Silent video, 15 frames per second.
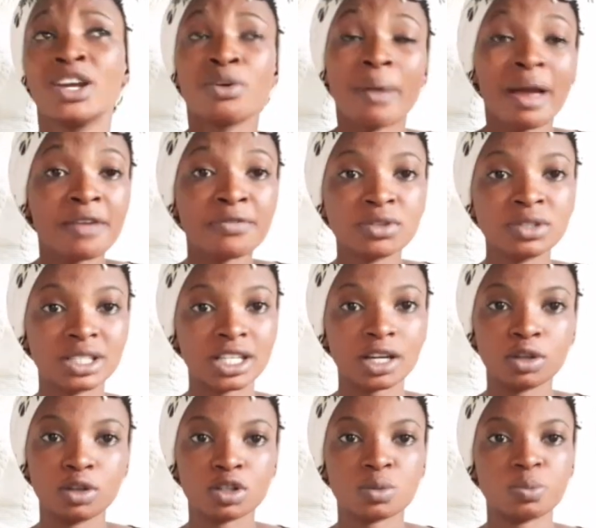You might even
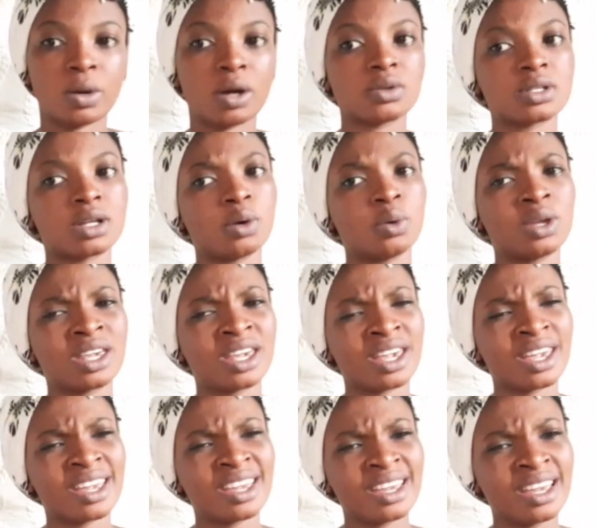tell your spouse that,
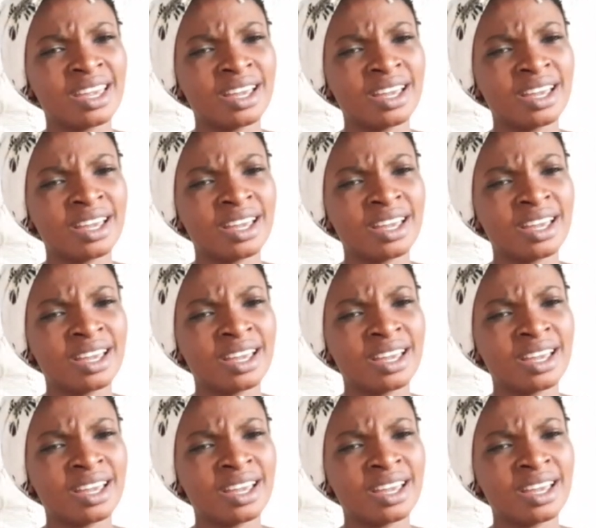okay,